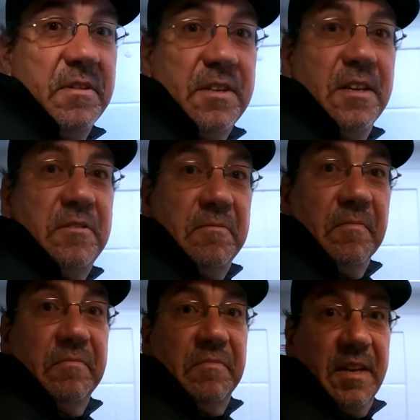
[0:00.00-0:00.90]
which is,
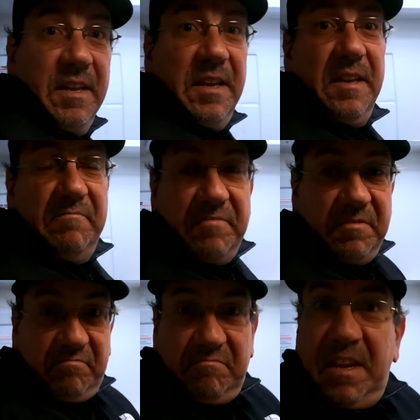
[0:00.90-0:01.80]

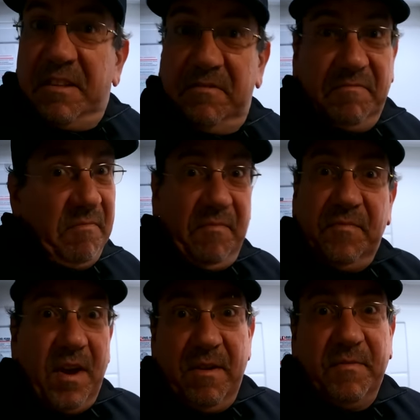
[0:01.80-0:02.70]
it's
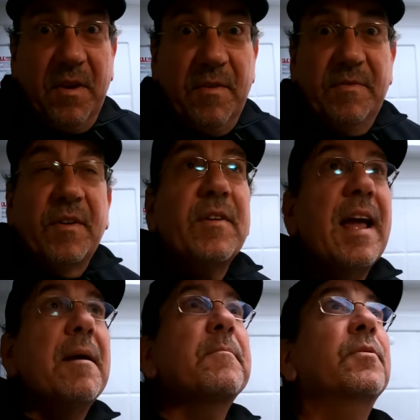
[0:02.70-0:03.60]
very, very,
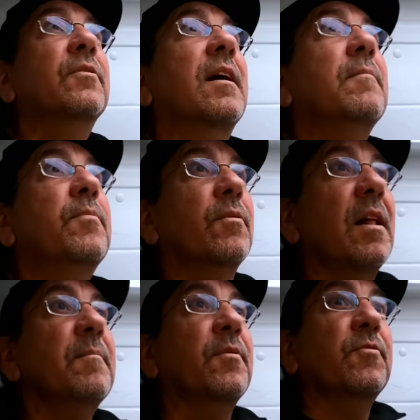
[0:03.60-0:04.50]
very ample
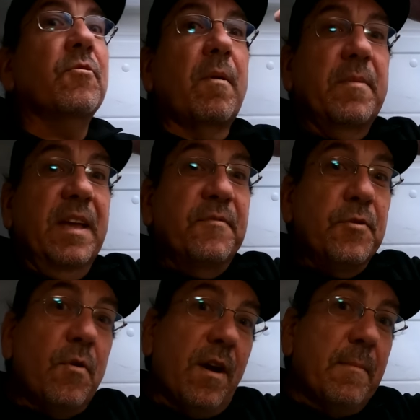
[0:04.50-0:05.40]
room. I mean,
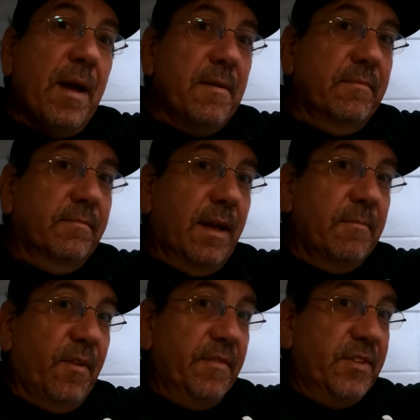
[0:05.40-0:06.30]
if you are,
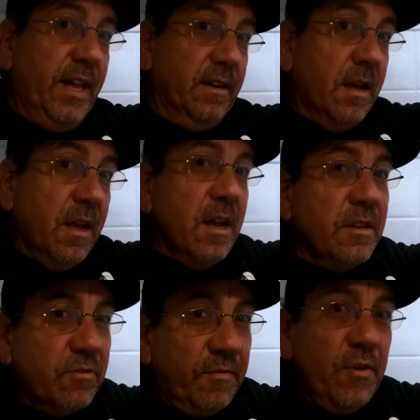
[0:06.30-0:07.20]
I'm 5'10".
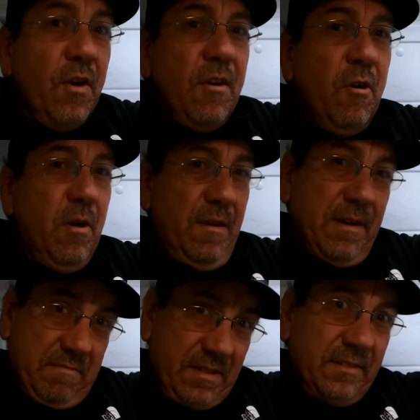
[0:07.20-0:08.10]
So if you are
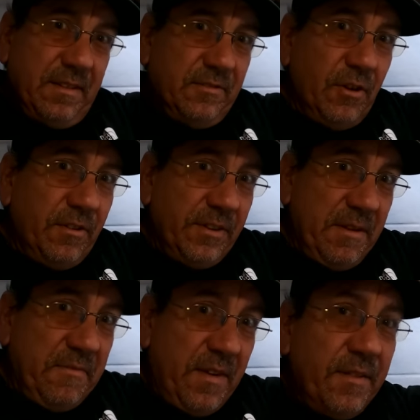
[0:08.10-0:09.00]
taller
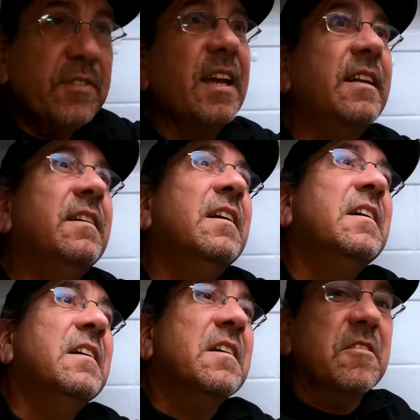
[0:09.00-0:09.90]
than 5'10",
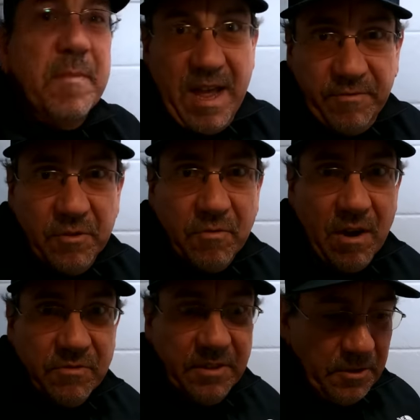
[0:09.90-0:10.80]
you may have to
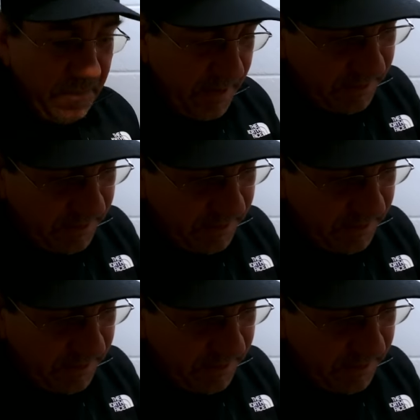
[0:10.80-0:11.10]
crouch a little